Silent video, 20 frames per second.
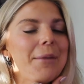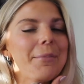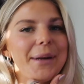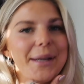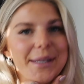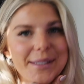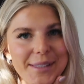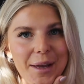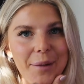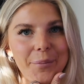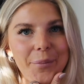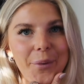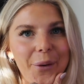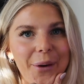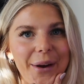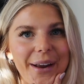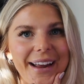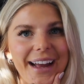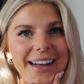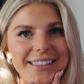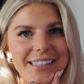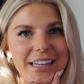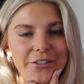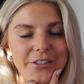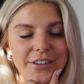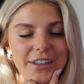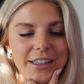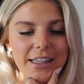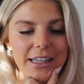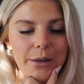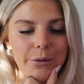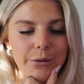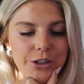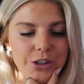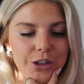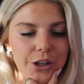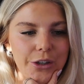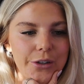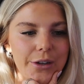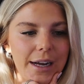But at some point I definitely will
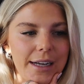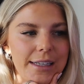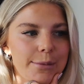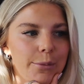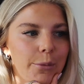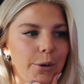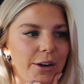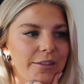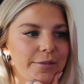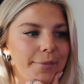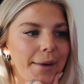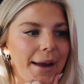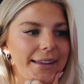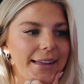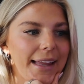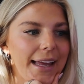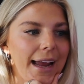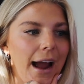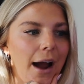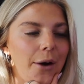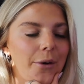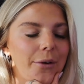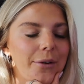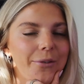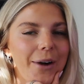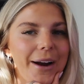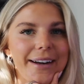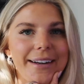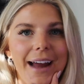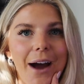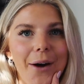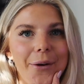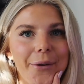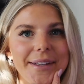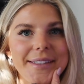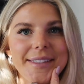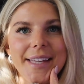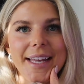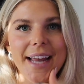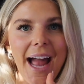show you guys more of my layout. Right now
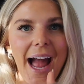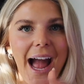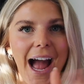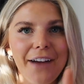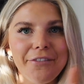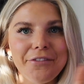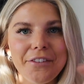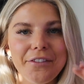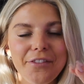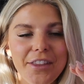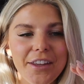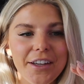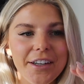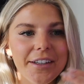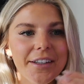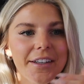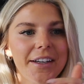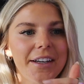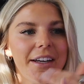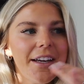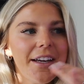it's like half of the